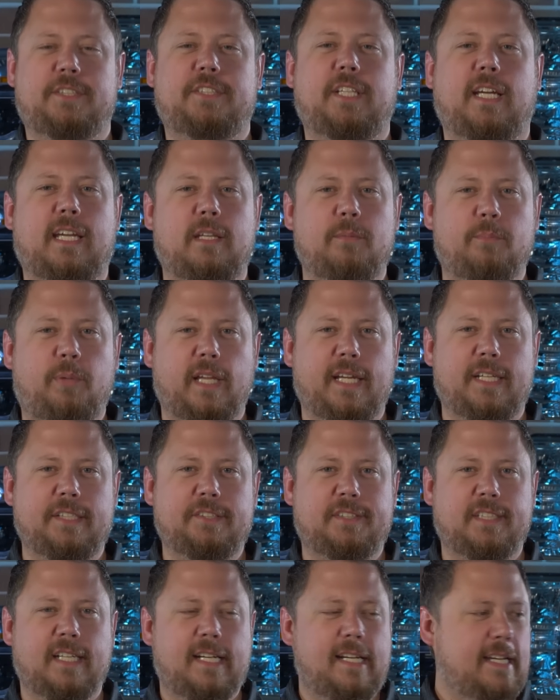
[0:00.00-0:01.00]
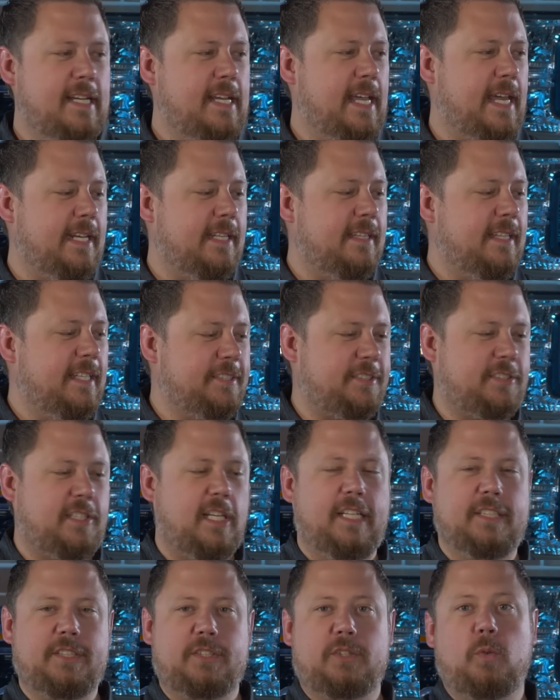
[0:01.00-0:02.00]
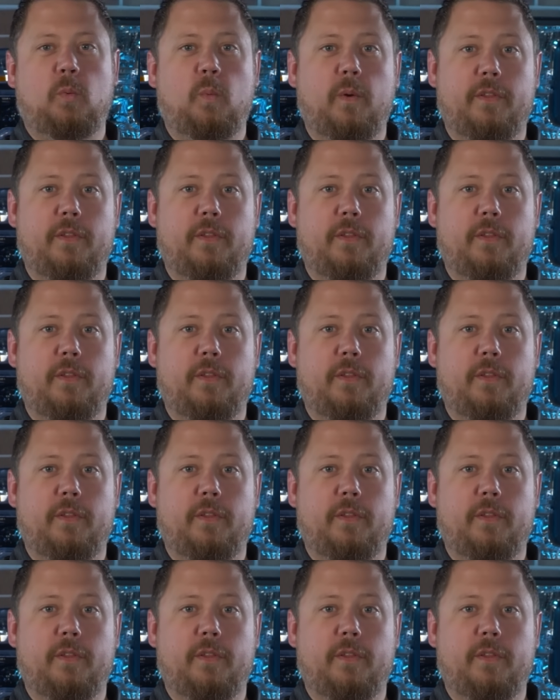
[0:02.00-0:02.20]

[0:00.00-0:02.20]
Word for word: in second place. And in this test